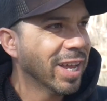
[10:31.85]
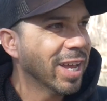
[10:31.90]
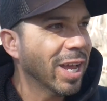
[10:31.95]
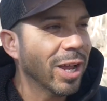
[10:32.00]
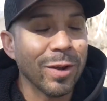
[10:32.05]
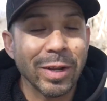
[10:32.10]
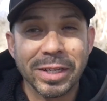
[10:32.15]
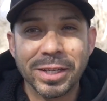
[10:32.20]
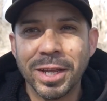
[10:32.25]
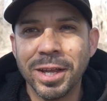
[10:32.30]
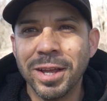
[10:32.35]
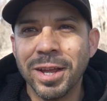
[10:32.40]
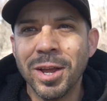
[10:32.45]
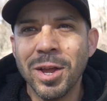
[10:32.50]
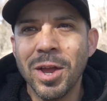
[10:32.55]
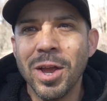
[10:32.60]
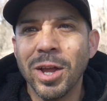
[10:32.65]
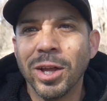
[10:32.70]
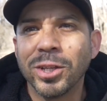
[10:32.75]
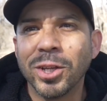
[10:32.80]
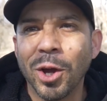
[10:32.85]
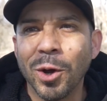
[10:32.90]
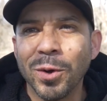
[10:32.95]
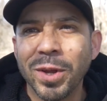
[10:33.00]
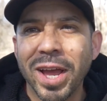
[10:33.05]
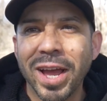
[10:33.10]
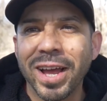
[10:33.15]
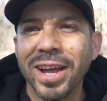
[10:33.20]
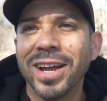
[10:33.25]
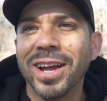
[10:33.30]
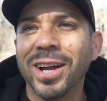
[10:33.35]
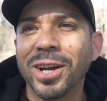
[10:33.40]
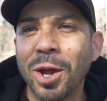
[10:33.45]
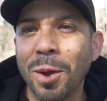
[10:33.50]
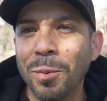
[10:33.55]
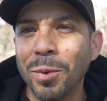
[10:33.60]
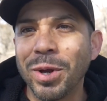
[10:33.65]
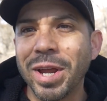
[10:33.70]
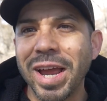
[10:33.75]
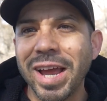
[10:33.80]
Anyways, so yeah, a
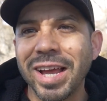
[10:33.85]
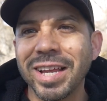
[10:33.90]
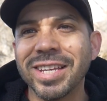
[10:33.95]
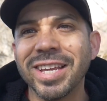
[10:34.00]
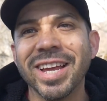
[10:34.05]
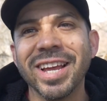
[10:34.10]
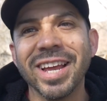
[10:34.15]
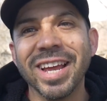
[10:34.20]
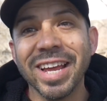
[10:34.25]
couple casts,